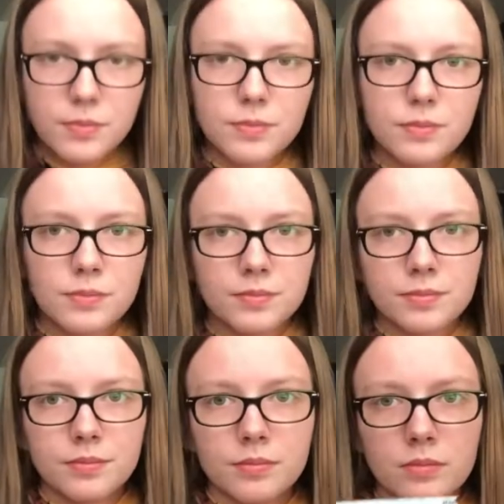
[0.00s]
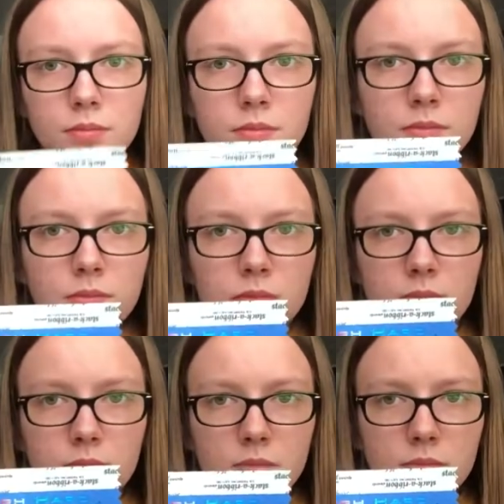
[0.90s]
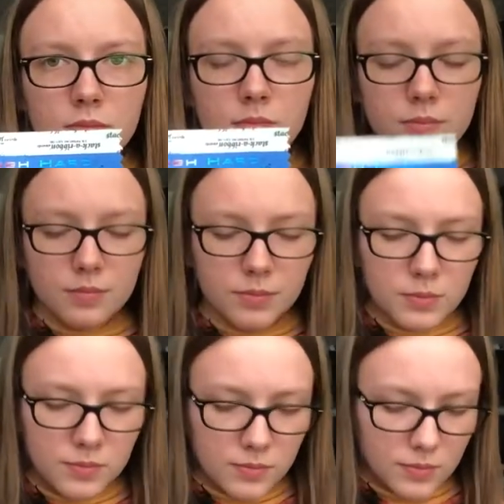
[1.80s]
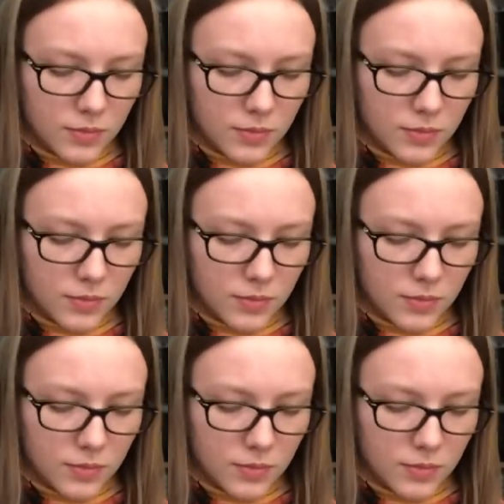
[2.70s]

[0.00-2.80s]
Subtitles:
Nobody speaks.